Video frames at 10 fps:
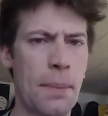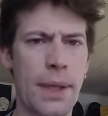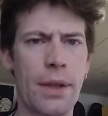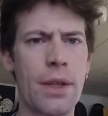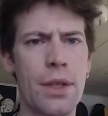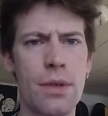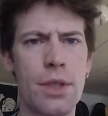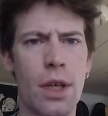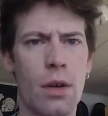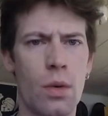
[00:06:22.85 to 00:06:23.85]
But they only do
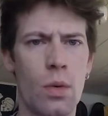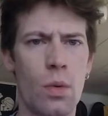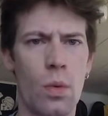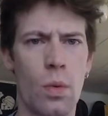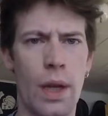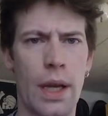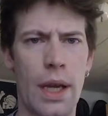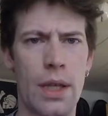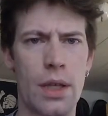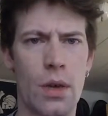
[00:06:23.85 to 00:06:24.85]
so when
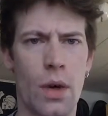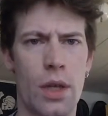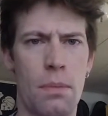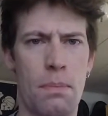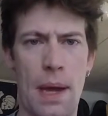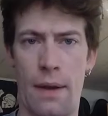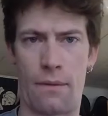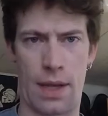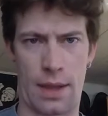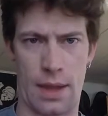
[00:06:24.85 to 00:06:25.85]
it's going to
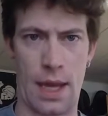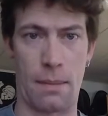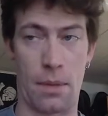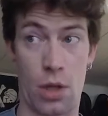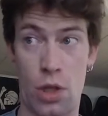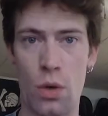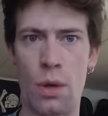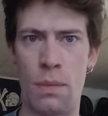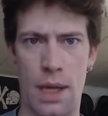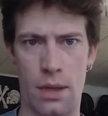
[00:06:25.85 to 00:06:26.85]
benefit them
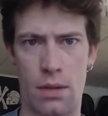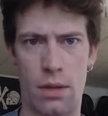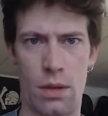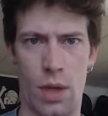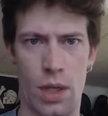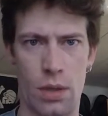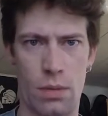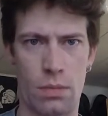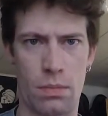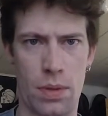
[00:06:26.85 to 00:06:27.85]
to admit to it.
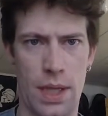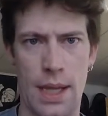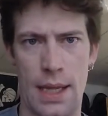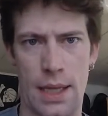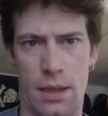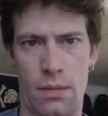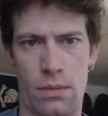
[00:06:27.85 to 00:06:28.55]
But then that's it.